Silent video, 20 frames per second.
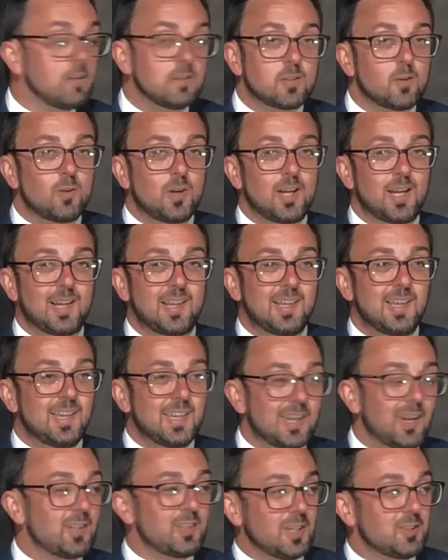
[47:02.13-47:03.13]
So
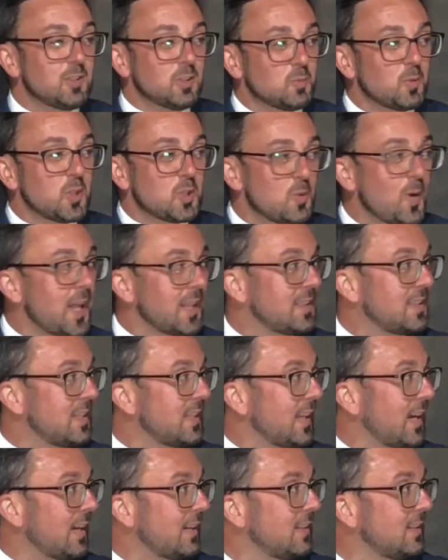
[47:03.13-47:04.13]
I just want to add to
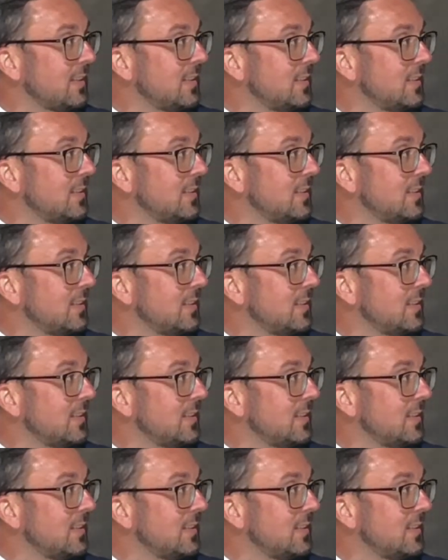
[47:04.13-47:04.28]
that.